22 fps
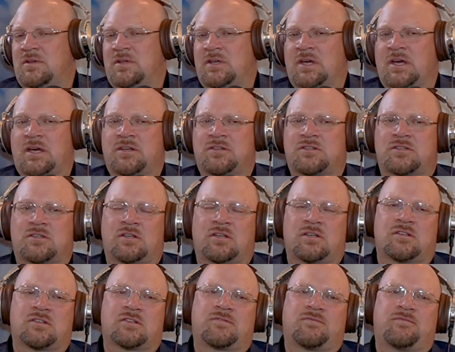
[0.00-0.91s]
Yeah,
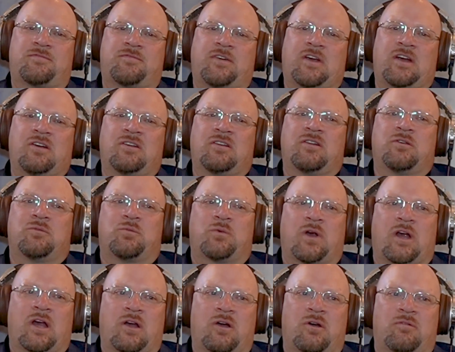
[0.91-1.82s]
it's fairly
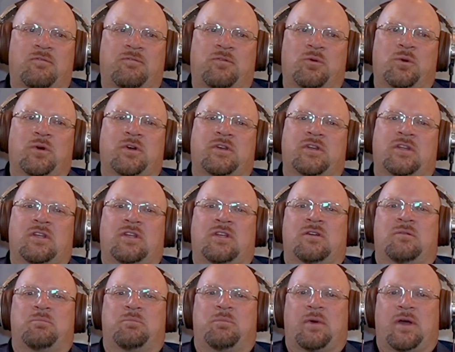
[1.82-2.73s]
rare for it
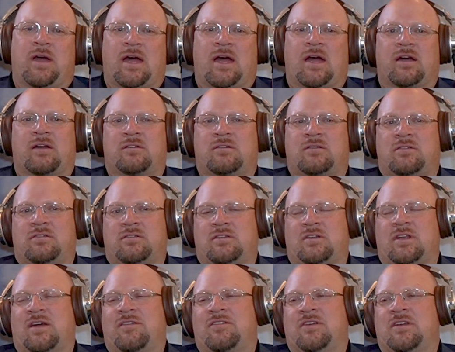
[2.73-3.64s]
to
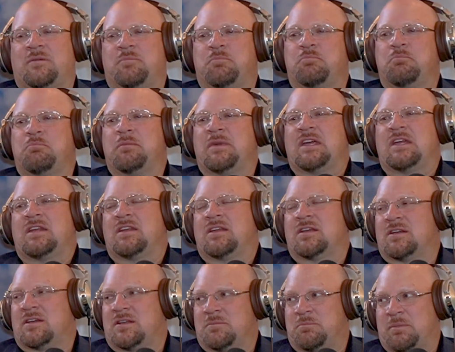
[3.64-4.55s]
have an
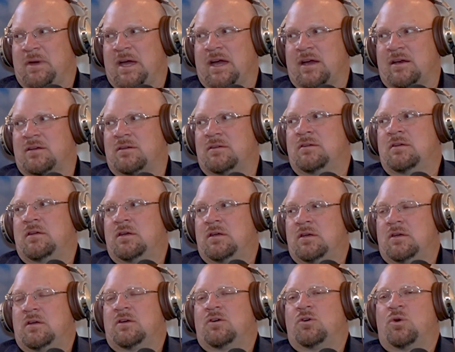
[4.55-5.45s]
immediate impact
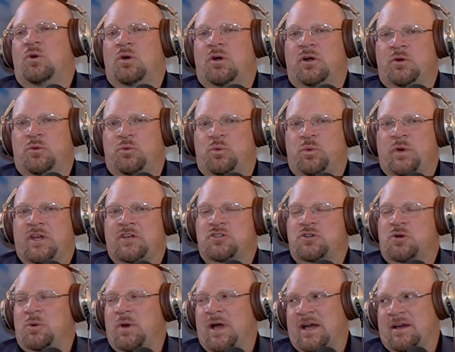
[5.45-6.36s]
or a
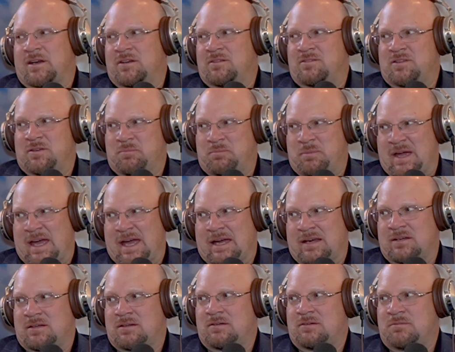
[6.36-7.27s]
retroactive
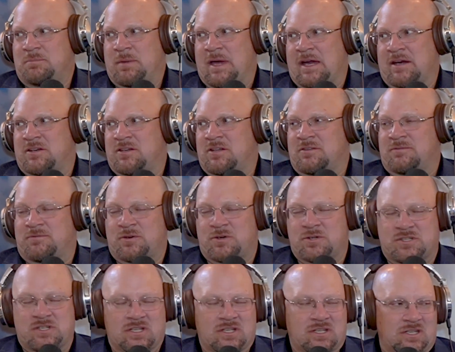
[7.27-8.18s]
impact back to the
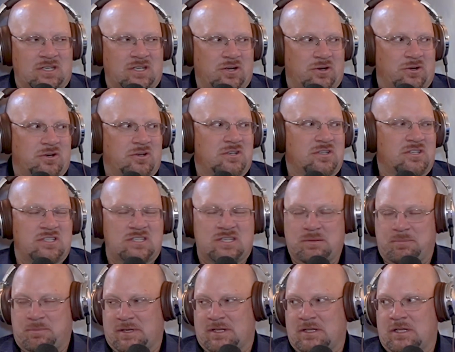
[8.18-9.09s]
first of the year,
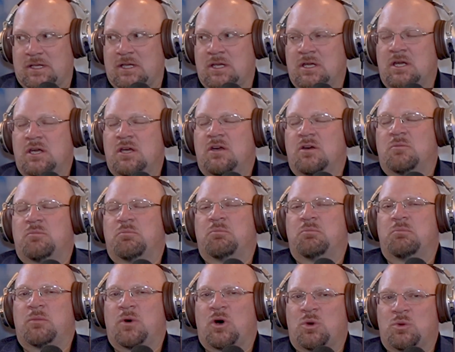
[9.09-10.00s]
typically.
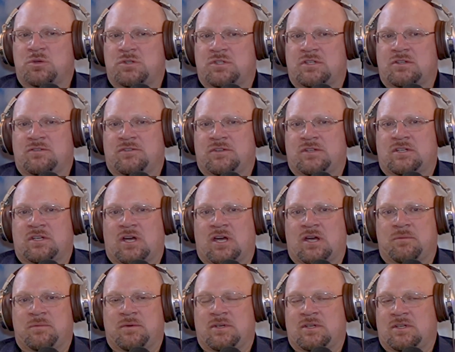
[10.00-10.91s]
Most of the
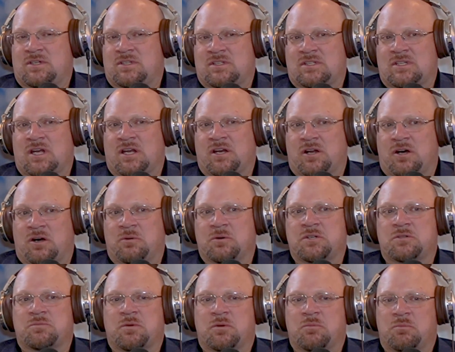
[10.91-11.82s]
time, and it's not
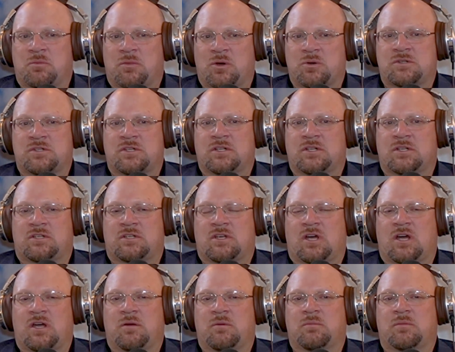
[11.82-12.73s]
always, but most of the
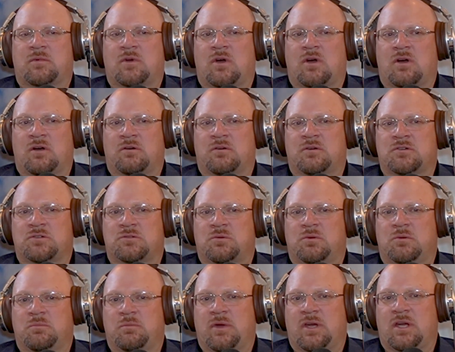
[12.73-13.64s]
time, Congress
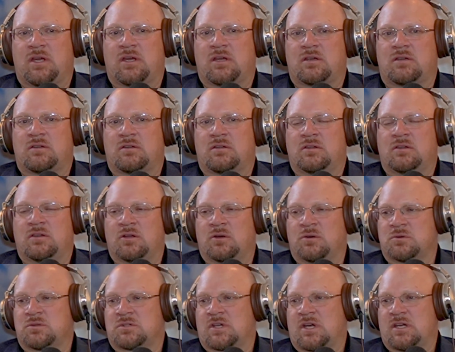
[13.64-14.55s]
will make
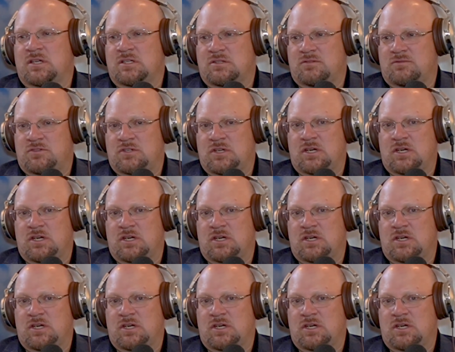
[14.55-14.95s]
those kinds of